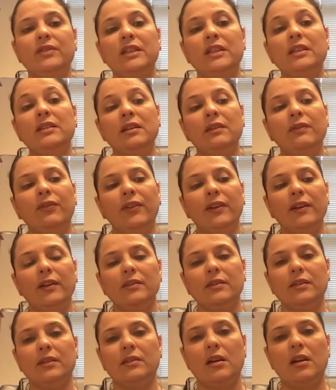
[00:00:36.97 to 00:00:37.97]
TT
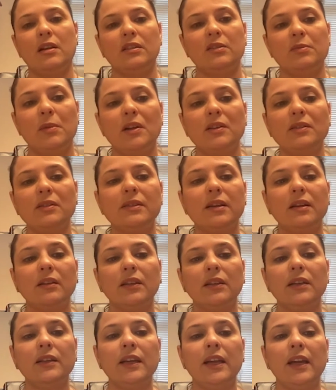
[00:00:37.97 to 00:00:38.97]
fields in non small cell
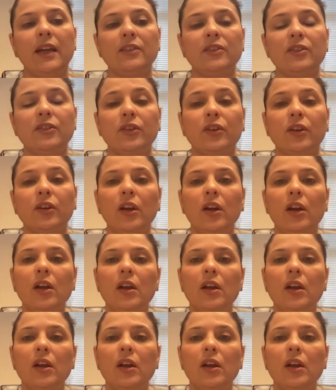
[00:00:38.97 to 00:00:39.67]
lung cancer.